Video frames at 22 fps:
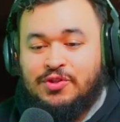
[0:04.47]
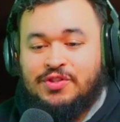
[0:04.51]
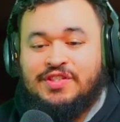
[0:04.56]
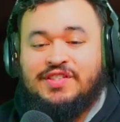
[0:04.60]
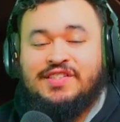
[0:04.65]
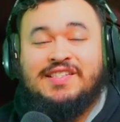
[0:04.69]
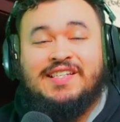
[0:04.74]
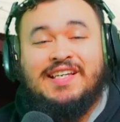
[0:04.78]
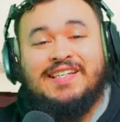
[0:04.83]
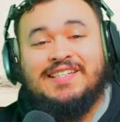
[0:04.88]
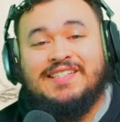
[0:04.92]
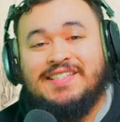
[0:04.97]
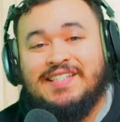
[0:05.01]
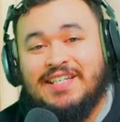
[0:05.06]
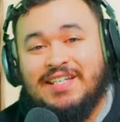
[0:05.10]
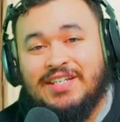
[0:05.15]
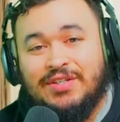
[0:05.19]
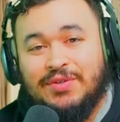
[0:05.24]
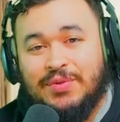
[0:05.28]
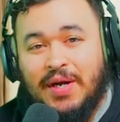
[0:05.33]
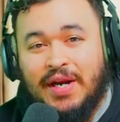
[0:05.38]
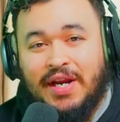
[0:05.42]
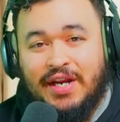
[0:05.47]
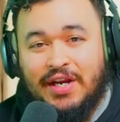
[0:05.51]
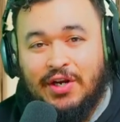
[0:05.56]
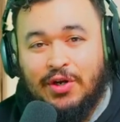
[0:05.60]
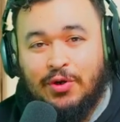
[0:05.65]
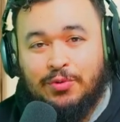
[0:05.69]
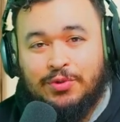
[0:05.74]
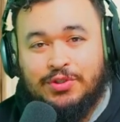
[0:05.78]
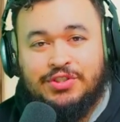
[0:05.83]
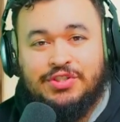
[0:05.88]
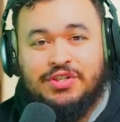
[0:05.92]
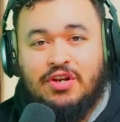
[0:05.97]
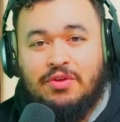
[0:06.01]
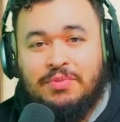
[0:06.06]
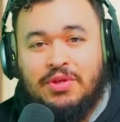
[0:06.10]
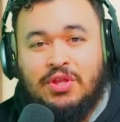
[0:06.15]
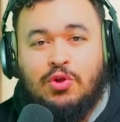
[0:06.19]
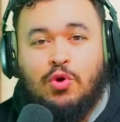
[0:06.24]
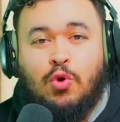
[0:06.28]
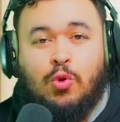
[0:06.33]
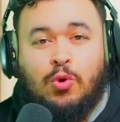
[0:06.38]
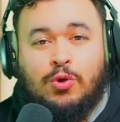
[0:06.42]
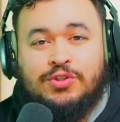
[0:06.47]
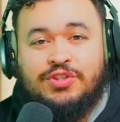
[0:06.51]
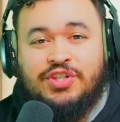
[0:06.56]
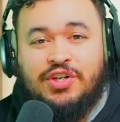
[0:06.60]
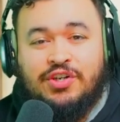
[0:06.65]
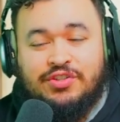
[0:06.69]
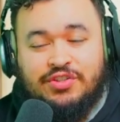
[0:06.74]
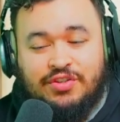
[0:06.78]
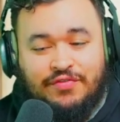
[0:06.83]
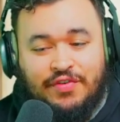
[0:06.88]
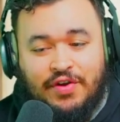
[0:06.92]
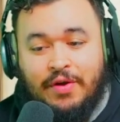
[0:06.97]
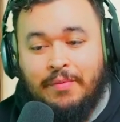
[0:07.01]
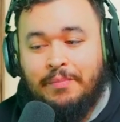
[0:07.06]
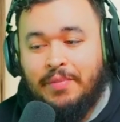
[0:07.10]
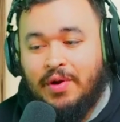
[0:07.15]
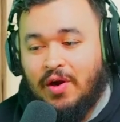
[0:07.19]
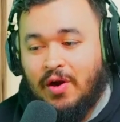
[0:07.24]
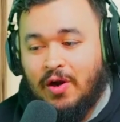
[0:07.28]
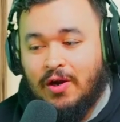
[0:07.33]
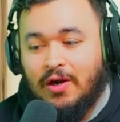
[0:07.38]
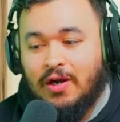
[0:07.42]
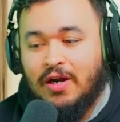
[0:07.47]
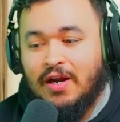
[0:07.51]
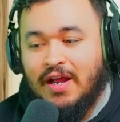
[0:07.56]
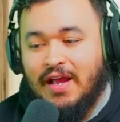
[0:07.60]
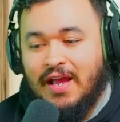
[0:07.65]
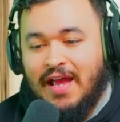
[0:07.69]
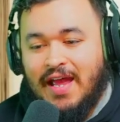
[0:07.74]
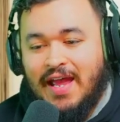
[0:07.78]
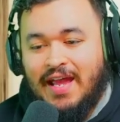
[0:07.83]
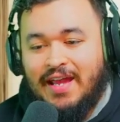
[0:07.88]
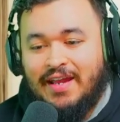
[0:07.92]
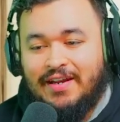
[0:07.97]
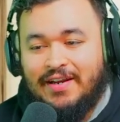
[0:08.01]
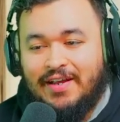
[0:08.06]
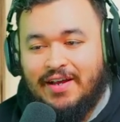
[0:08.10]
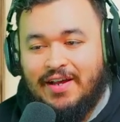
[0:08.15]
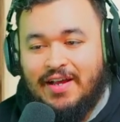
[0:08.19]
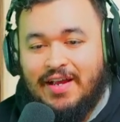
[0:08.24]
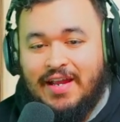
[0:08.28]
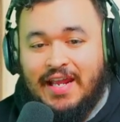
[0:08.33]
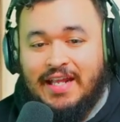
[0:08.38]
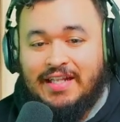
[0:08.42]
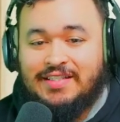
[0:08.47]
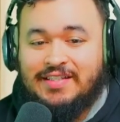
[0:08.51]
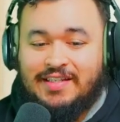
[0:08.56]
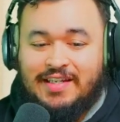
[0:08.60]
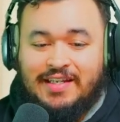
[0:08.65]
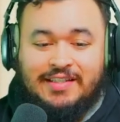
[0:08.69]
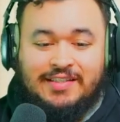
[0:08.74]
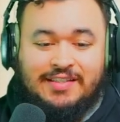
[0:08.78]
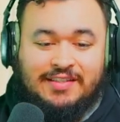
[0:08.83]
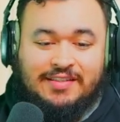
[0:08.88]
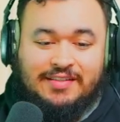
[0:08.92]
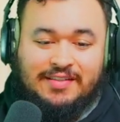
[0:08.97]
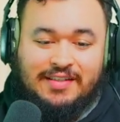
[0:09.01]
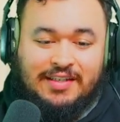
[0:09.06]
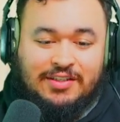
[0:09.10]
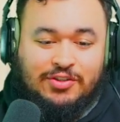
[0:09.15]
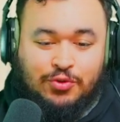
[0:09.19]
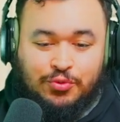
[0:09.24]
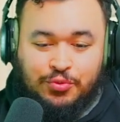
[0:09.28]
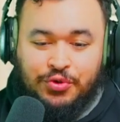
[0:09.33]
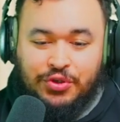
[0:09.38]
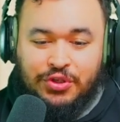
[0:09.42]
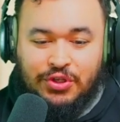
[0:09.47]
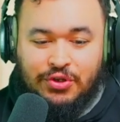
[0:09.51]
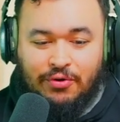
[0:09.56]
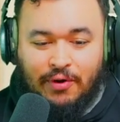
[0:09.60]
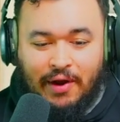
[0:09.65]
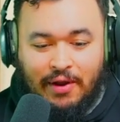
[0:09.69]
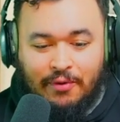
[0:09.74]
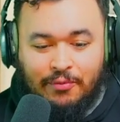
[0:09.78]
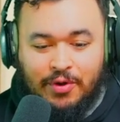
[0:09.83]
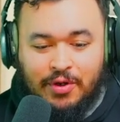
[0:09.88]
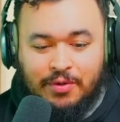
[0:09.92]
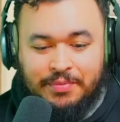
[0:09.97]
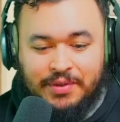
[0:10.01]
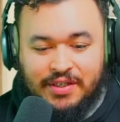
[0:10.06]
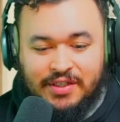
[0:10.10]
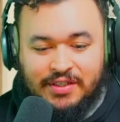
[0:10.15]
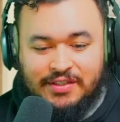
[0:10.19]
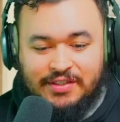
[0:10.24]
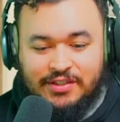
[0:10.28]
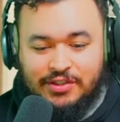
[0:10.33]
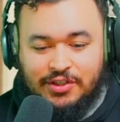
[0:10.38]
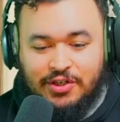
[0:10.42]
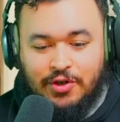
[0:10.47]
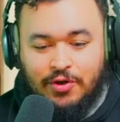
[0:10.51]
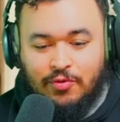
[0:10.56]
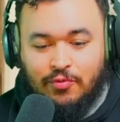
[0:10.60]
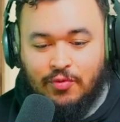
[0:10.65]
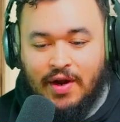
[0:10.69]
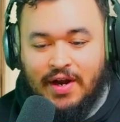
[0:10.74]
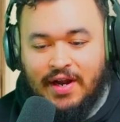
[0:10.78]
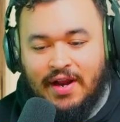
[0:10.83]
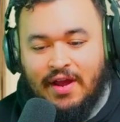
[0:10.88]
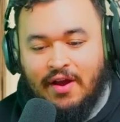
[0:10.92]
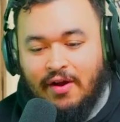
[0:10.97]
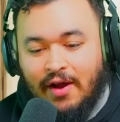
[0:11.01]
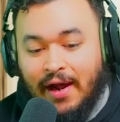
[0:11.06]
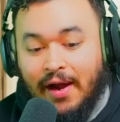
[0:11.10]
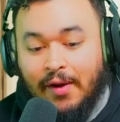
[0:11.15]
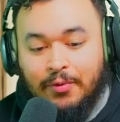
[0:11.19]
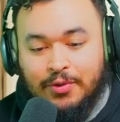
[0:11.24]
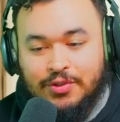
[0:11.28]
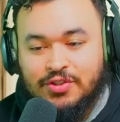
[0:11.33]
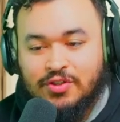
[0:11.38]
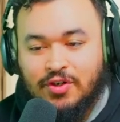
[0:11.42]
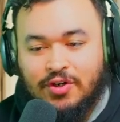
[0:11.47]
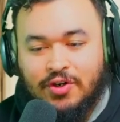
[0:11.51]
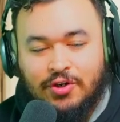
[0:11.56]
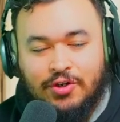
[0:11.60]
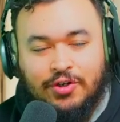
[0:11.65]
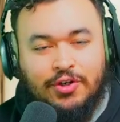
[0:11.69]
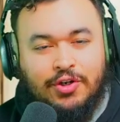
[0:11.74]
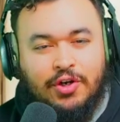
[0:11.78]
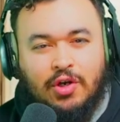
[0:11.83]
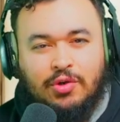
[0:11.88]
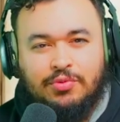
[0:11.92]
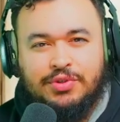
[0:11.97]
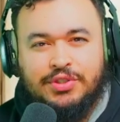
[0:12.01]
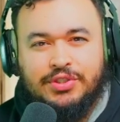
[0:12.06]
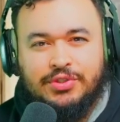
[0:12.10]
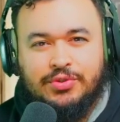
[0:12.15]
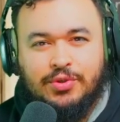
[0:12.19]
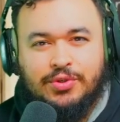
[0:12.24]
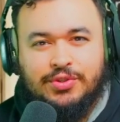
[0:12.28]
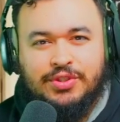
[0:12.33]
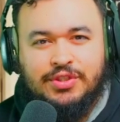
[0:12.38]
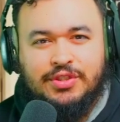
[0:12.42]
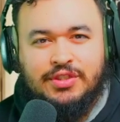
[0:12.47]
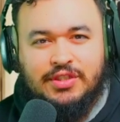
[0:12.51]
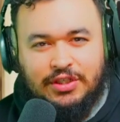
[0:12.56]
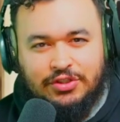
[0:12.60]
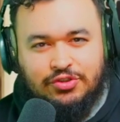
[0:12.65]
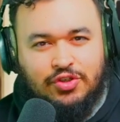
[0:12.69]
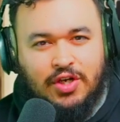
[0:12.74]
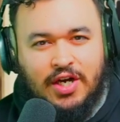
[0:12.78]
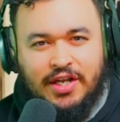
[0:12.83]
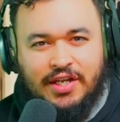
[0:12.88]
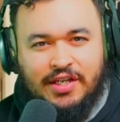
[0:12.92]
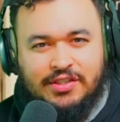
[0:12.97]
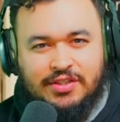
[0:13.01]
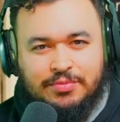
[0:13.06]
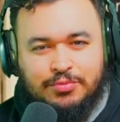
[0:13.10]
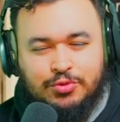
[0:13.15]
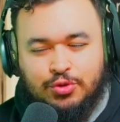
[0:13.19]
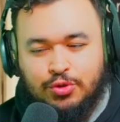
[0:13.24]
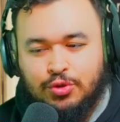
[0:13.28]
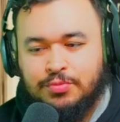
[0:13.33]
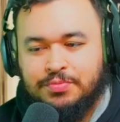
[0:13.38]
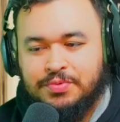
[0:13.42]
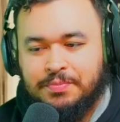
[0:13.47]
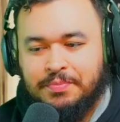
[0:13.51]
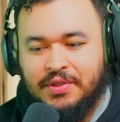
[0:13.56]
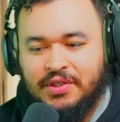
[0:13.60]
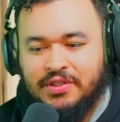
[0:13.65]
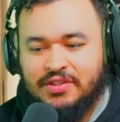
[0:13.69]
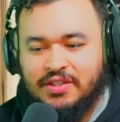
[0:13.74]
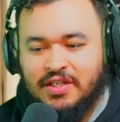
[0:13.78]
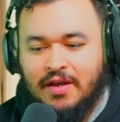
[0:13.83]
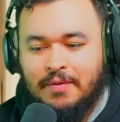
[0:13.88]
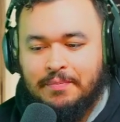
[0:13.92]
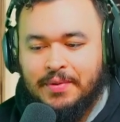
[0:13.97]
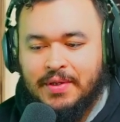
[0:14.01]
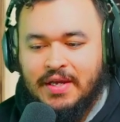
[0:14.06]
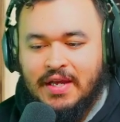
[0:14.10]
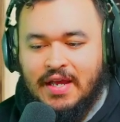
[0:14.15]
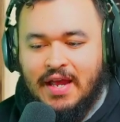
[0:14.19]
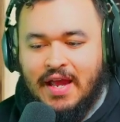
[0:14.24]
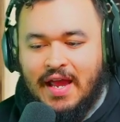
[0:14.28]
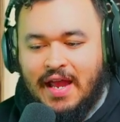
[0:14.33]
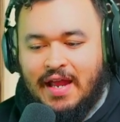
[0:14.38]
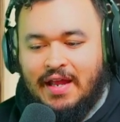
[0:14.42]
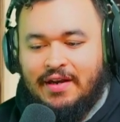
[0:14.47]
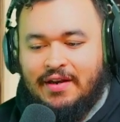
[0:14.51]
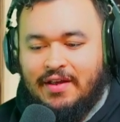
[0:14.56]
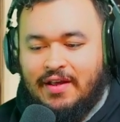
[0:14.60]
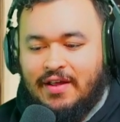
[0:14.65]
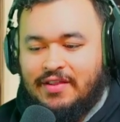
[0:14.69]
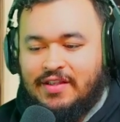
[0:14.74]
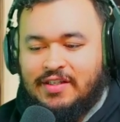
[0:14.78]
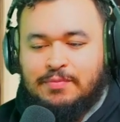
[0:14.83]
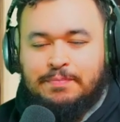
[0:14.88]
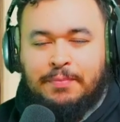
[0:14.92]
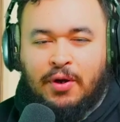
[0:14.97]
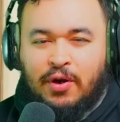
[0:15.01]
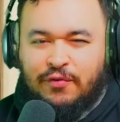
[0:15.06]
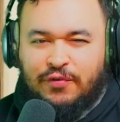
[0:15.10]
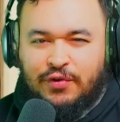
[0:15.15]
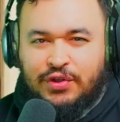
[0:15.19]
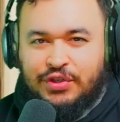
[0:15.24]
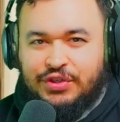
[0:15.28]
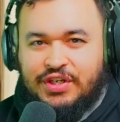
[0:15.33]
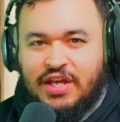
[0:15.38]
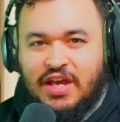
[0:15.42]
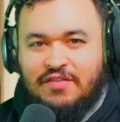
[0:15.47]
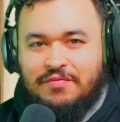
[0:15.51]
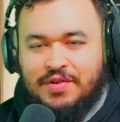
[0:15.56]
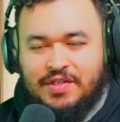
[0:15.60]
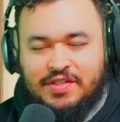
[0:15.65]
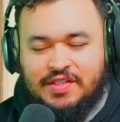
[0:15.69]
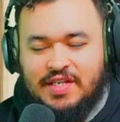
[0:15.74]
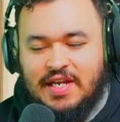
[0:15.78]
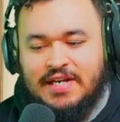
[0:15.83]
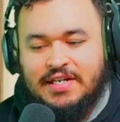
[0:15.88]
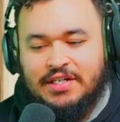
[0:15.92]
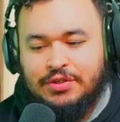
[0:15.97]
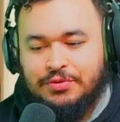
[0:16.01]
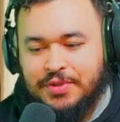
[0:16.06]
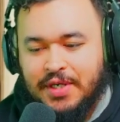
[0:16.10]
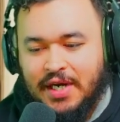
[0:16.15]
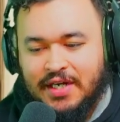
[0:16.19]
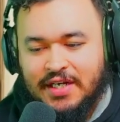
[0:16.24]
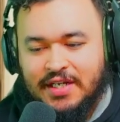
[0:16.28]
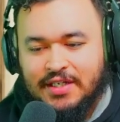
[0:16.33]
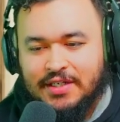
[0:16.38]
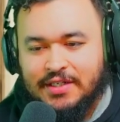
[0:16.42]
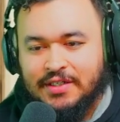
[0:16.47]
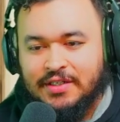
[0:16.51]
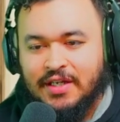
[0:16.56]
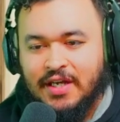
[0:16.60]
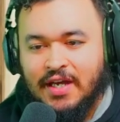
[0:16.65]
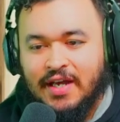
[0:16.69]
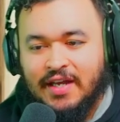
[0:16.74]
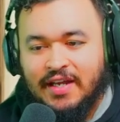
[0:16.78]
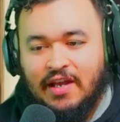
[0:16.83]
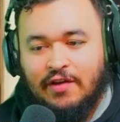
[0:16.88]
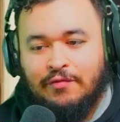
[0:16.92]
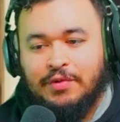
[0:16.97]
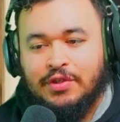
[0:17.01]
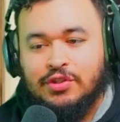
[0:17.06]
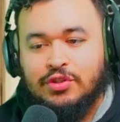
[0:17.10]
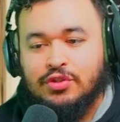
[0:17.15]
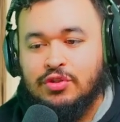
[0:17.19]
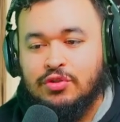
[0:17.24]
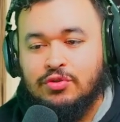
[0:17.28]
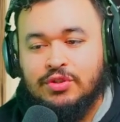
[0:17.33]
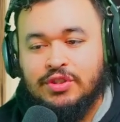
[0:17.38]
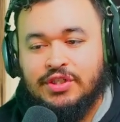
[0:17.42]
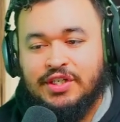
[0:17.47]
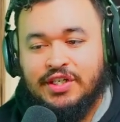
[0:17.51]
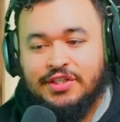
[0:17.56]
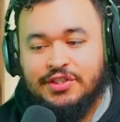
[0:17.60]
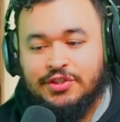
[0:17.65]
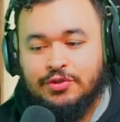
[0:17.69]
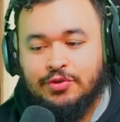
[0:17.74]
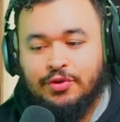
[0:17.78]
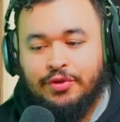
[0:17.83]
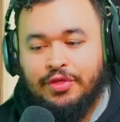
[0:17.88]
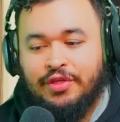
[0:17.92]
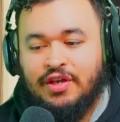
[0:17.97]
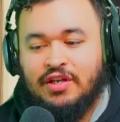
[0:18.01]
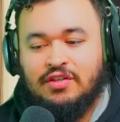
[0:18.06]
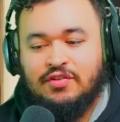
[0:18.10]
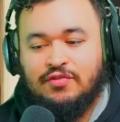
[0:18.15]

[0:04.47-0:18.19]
16 right here, which is going to be the Corsairs of Umbar, and it's a really great one because right now I was starting to hurt on resources. I was trying to get some troops built up, and this perfectly gave me exactly what I needed. Gave me two additional things